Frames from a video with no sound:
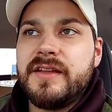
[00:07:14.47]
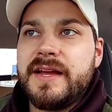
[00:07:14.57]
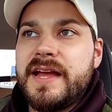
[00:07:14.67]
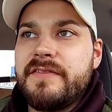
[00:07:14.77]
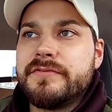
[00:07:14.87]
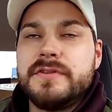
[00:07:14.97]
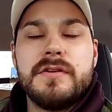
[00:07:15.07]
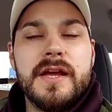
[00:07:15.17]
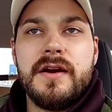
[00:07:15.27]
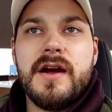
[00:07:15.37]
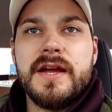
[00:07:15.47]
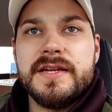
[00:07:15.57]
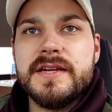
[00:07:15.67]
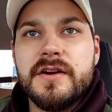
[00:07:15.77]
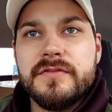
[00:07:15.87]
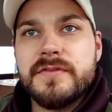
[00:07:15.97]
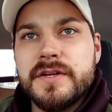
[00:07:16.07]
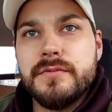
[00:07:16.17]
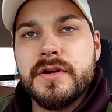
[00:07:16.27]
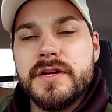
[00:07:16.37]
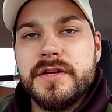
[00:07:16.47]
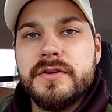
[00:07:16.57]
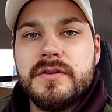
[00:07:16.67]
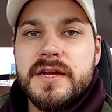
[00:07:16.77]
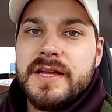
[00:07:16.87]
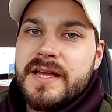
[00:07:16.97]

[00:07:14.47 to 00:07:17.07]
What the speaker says: like have a clear idea of what you want to do,